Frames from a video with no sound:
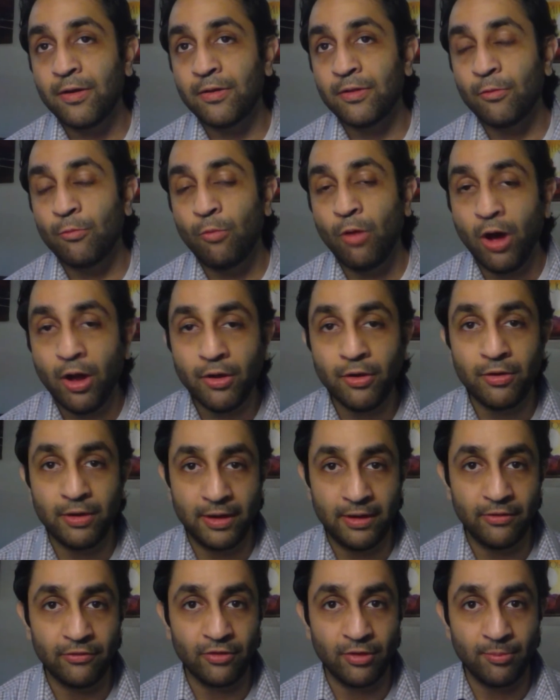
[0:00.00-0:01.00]
the water
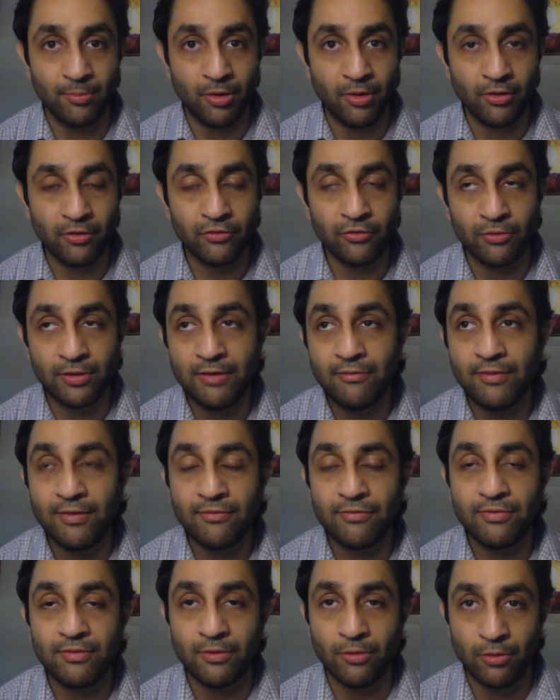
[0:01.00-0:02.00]
is on Mars, or even
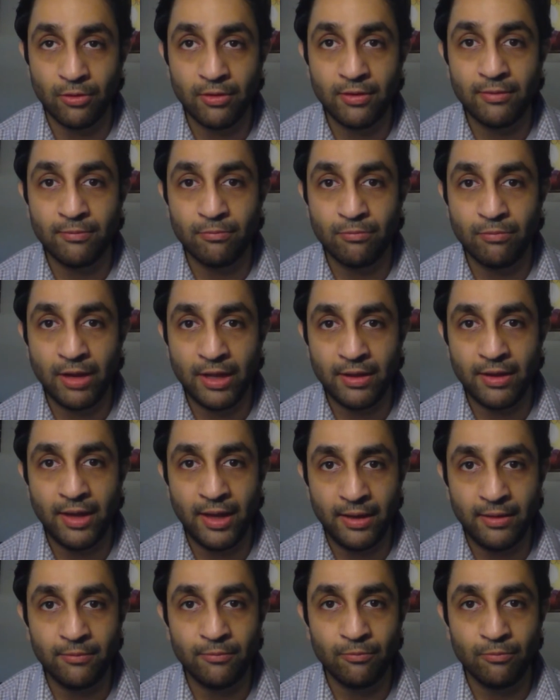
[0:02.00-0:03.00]
if,
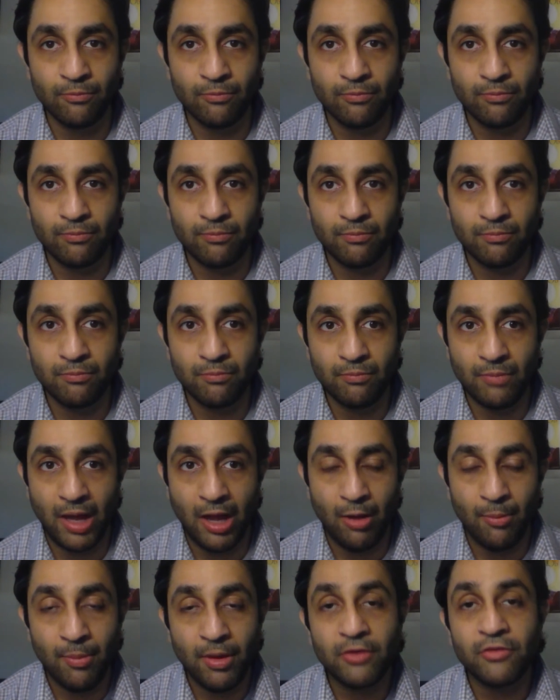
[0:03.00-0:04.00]
and
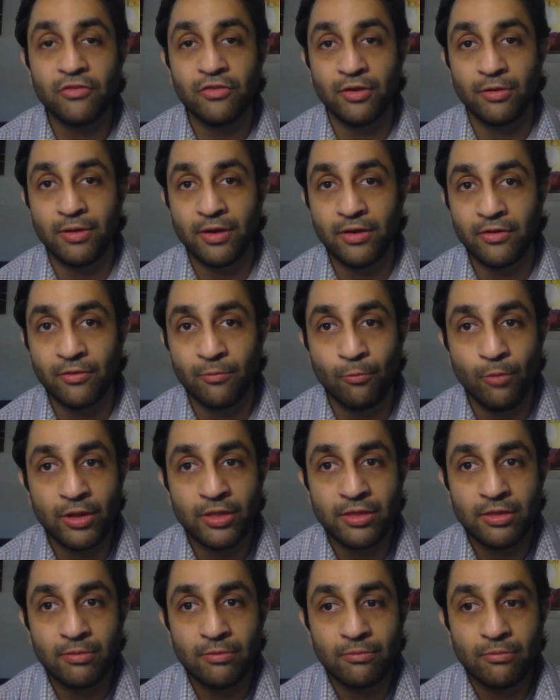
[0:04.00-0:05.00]
how much there is and
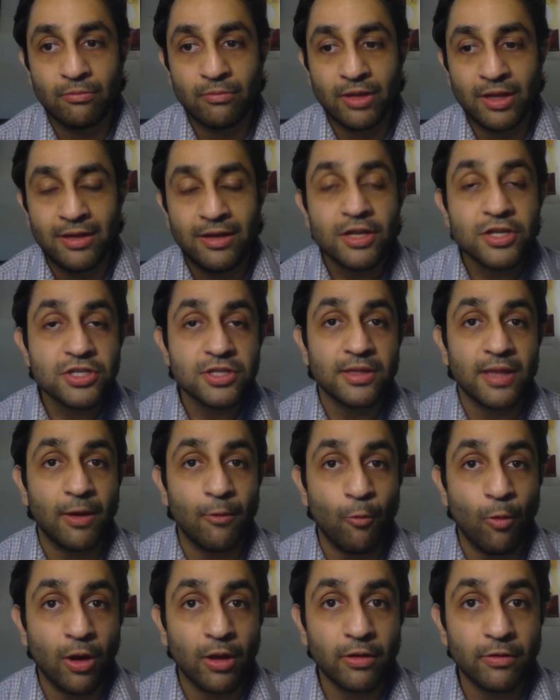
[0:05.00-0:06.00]
what condition
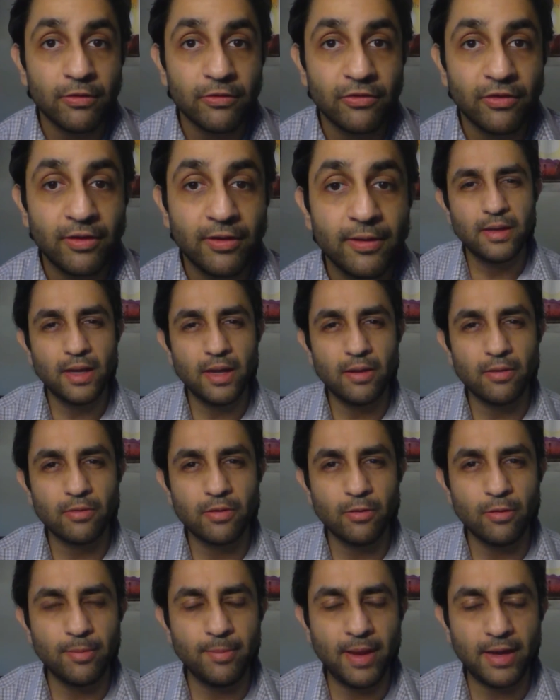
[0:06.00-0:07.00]
that water is in. Now,
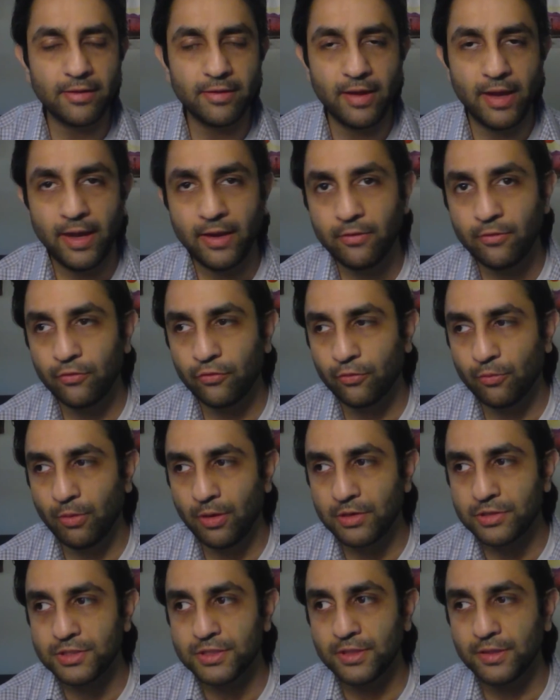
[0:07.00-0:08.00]
going back to Andrew's
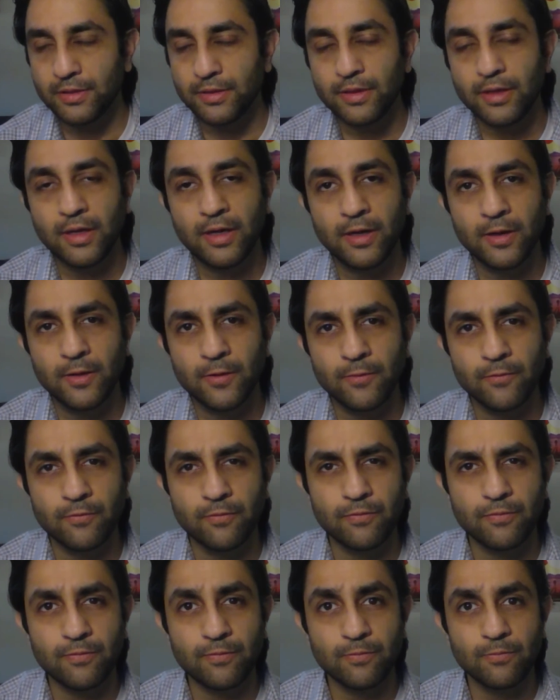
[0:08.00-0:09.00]
question
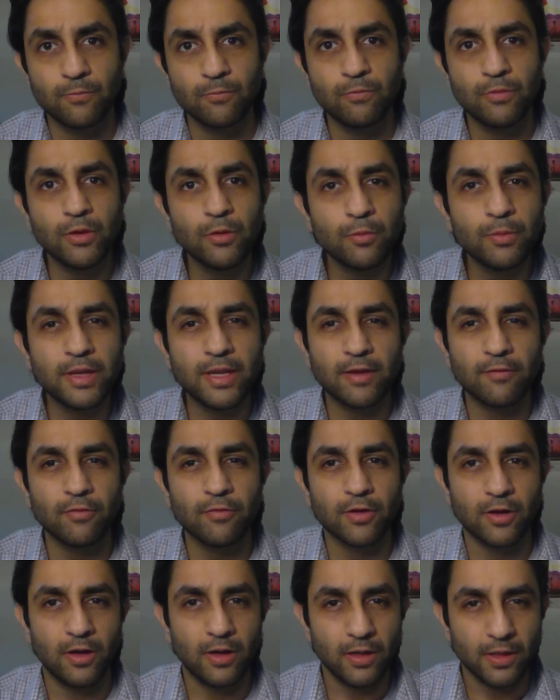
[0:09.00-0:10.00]
of, will we
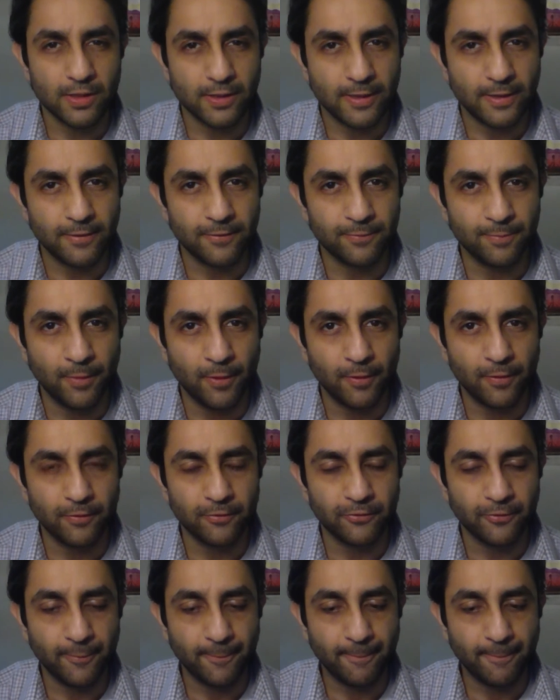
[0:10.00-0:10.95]
ever colonize Mars?